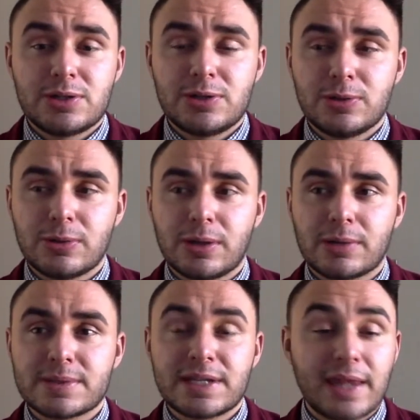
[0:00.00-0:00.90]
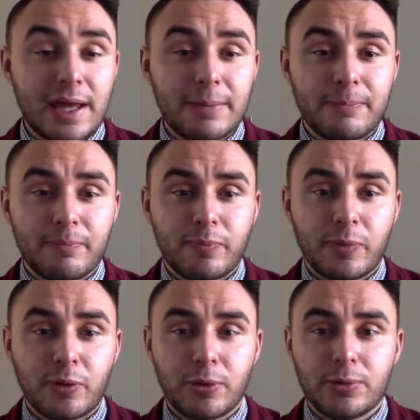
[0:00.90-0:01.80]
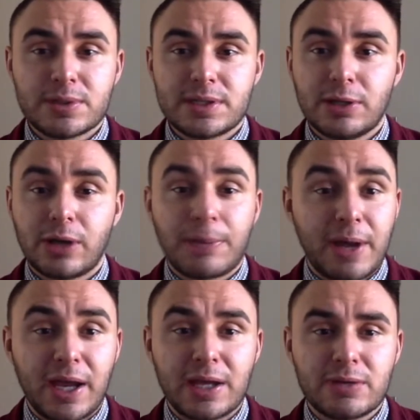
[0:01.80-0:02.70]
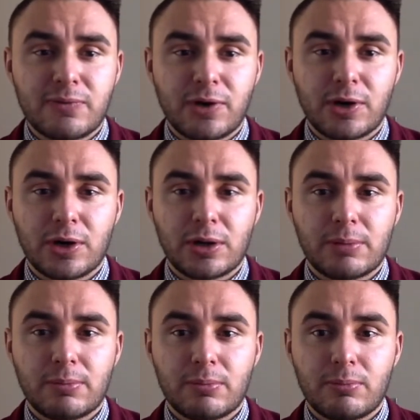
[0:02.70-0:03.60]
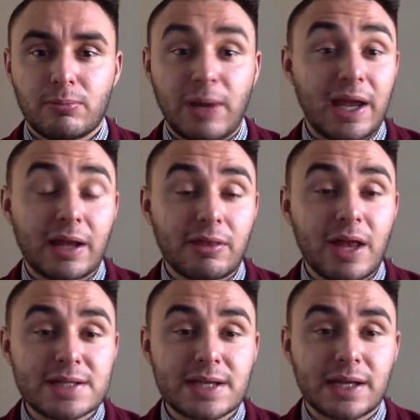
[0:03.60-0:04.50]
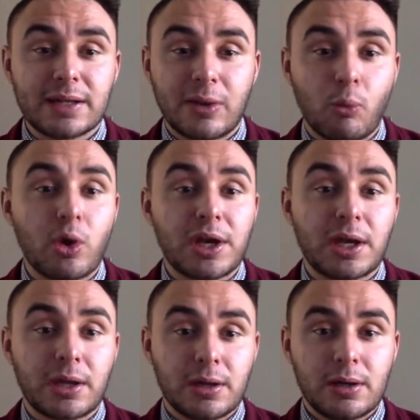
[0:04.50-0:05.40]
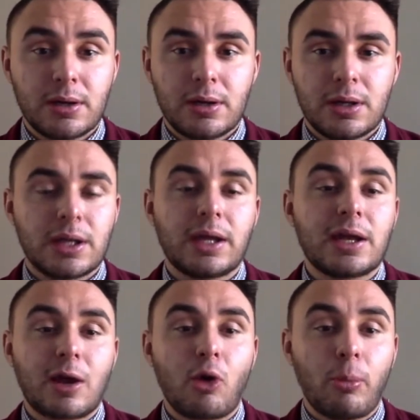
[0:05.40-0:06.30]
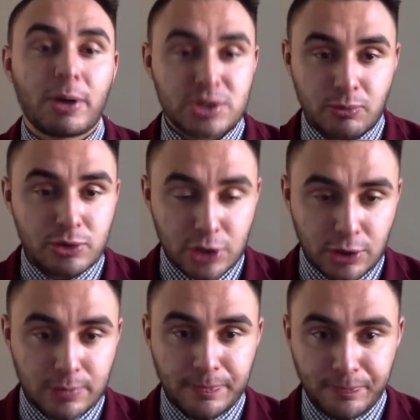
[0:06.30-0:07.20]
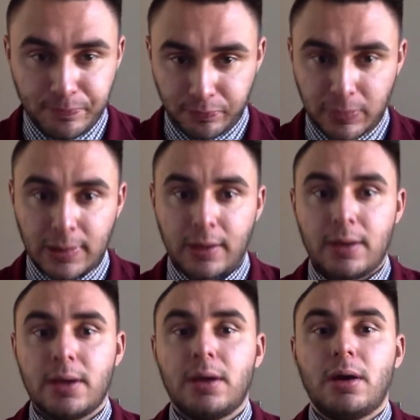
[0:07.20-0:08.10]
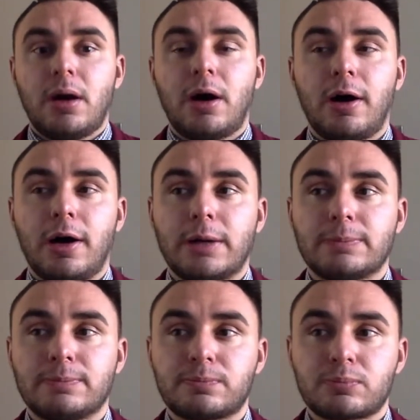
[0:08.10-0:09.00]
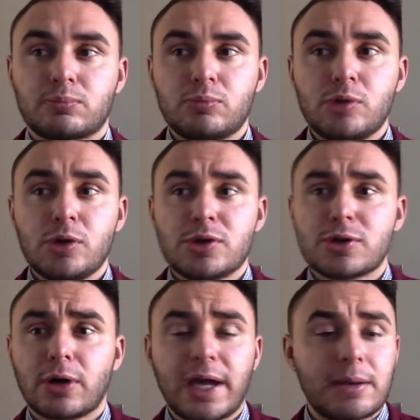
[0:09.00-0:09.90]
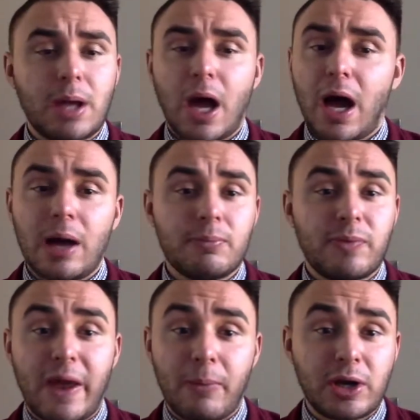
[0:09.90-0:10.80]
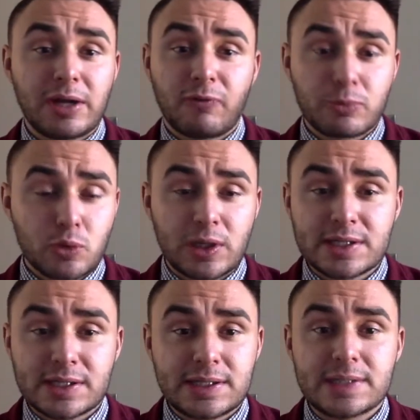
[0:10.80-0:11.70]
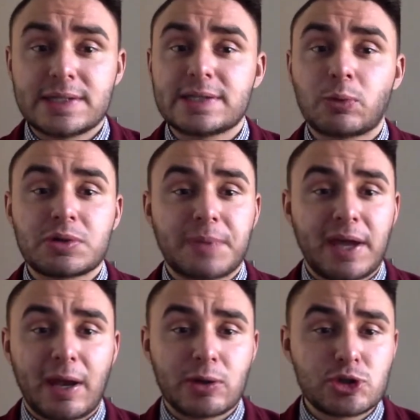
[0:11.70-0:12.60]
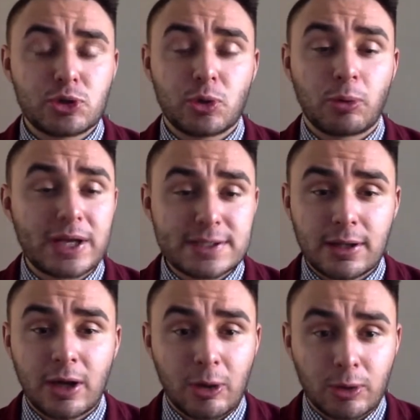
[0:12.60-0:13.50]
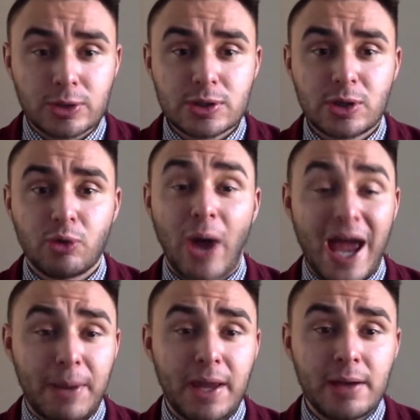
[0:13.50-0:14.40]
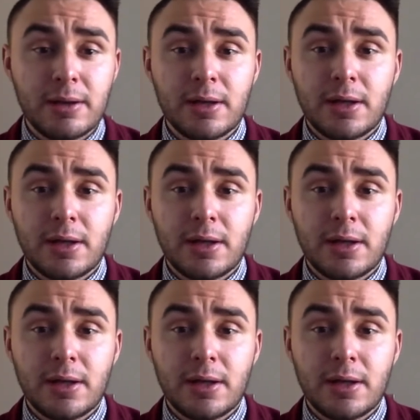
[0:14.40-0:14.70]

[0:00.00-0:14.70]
to see that through. See, you get paid for paying at the last second and then winning and getting a whole bunch in return. So again, that money from 2016 season was paid out to the rest of the owners who had paid,